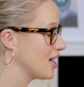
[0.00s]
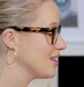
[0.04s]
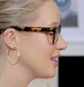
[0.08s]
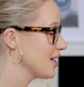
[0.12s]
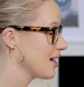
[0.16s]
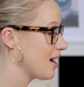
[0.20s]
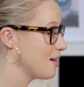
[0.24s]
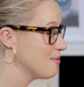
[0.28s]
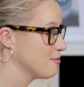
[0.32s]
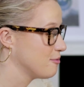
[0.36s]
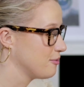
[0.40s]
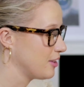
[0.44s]

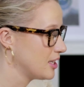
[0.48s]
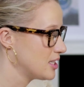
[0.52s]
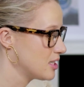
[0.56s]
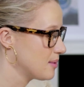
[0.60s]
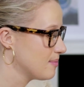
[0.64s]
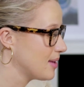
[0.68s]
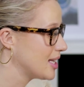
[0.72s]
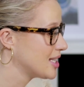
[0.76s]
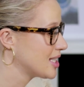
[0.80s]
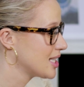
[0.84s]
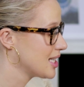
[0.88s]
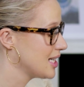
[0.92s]
think I'm
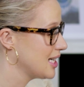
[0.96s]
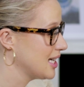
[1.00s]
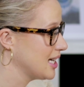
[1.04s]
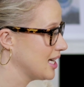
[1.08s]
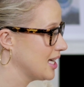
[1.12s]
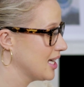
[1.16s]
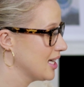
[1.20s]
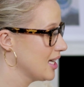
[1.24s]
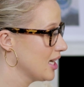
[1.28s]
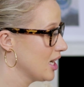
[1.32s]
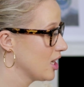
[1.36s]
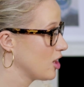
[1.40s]

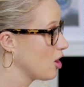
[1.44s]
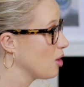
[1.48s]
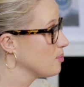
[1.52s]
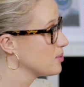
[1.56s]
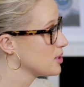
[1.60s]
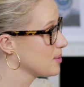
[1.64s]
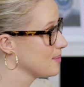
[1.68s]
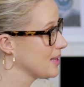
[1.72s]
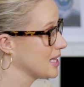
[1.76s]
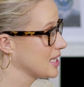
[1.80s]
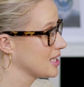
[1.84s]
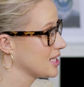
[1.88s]
fundamentally an
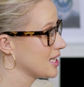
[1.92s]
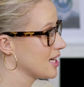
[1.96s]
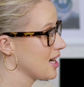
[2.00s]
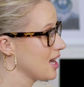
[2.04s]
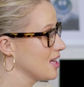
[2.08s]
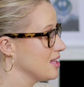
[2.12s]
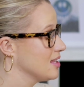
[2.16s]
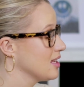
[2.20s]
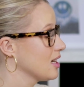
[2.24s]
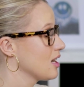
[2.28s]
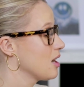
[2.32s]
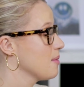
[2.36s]
optimist, and I
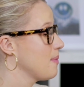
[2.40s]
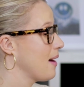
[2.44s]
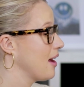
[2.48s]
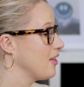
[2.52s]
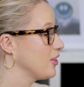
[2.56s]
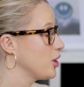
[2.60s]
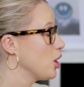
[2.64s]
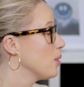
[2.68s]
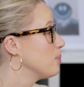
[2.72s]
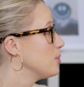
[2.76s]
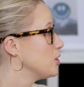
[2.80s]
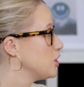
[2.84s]
think about
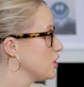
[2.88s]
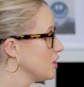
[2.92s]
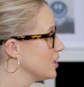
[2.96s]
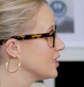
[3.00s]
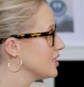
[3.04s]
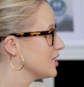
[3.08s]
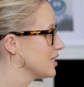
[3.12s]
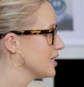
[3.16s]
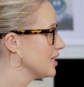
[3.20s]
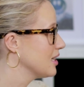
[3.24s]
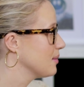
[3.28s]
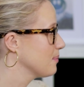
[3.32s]
the
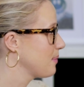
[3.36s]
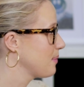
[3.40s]
opportunity. And